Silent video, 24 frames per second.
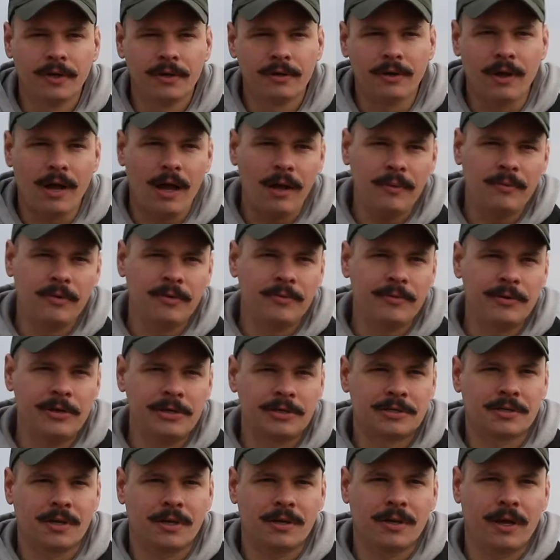Well, a hobby to me
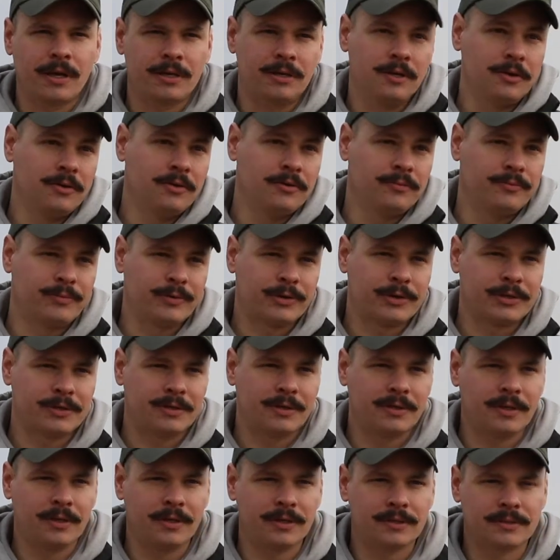is something I do, but
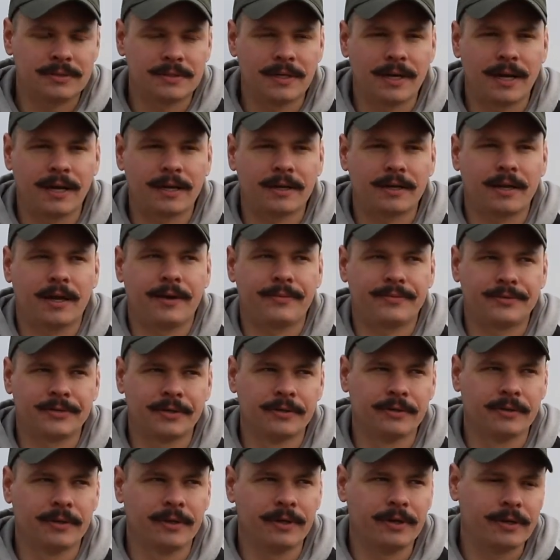it's not
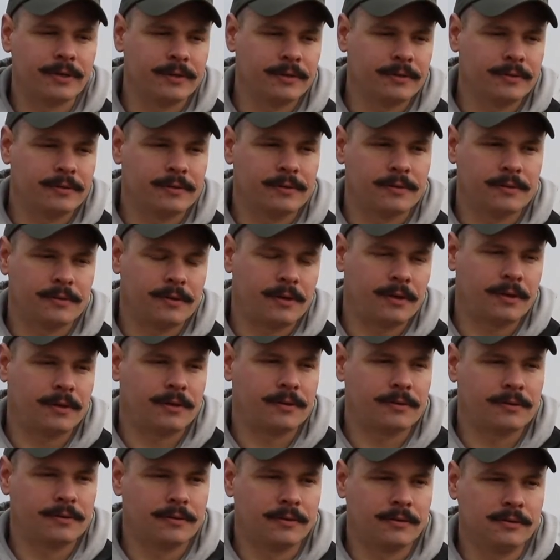absolutely
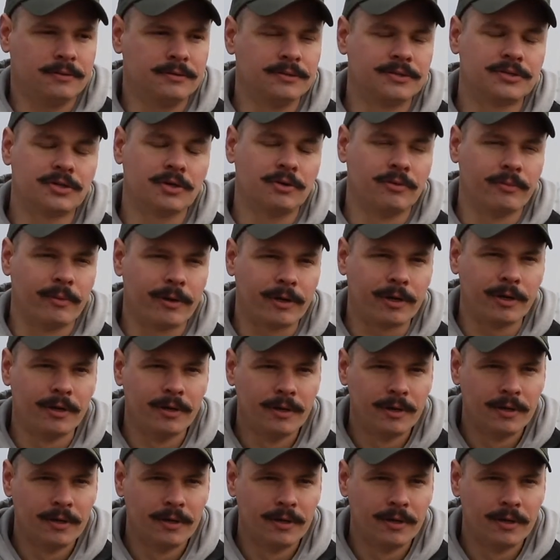consuming.